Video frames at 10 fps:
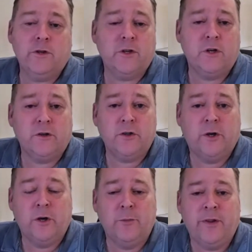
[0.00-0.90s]
and wants to
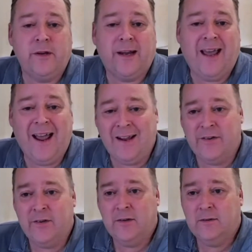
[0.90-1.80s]
talk to a company
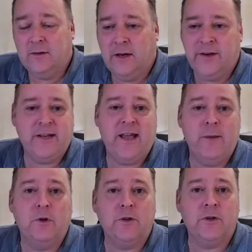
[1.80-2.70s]
that can
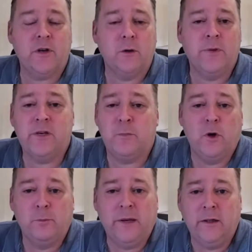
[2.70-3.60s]
and is able to
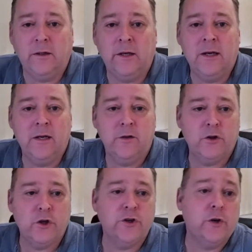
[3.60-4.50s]
sort of bespoke build
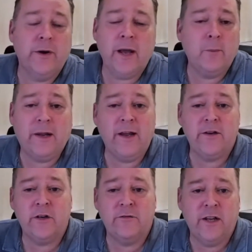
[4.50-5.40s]
to suit an
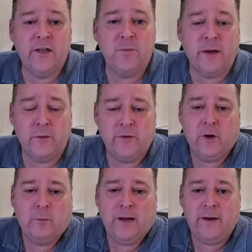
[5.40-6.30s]
application if needs
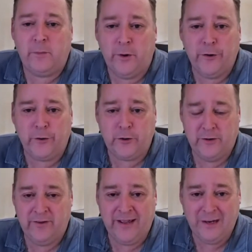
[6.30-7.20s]
be. We've got plenty of
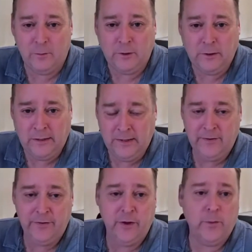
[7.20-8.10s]
products
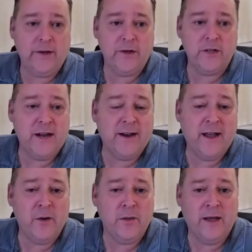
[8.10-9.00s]
available that we
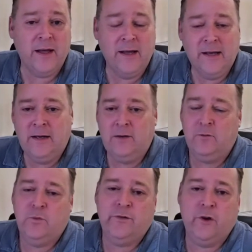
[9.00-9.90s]
can send out there.
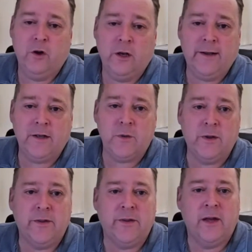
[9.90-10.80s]
We've got
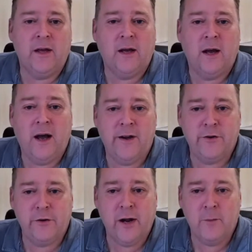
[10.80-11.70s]
links with
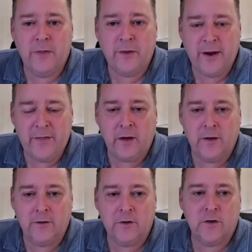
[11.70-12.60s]
uh, Hydraram in
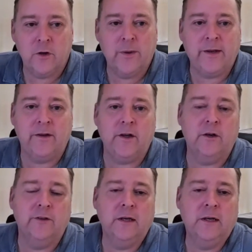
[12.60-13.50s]
the Netherlands, so
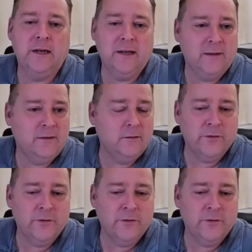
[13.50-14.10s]
we can cover